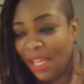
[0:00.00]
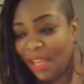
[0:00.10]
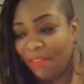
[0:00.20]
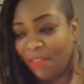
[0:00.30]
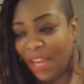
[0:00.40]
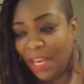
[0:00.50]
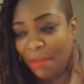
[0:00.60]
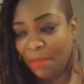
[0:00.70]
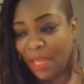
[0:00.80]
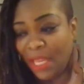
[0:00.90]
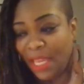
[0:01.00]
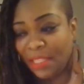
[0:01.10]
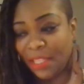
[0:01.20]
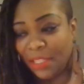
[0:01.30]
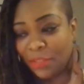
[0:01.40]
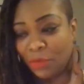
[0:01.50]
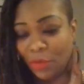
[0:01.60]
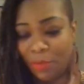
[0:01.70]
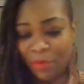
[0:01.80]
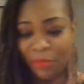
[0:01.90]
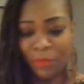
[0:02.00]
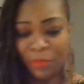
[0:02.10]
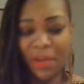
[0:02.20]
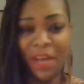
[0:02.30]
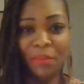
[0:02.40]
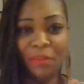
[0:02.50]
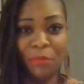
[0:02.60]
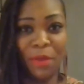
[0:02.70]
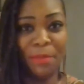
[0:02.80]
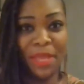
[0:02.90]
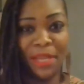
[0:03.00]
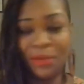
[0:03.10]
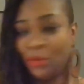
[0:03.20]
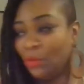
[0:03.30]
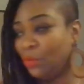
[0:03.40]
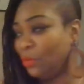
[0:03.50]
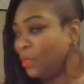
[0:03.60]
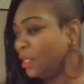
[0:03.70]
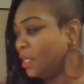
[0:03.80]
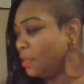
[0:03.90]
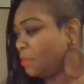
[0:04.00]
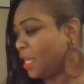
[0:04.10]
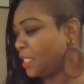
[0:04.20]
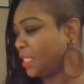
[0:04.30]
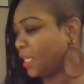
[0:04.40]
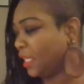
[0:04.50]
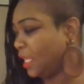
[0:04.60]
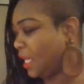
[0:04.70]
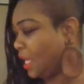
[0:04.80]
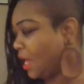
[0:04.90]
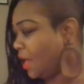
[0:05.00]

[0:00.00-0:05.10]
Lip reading: invited me into this group of women who basically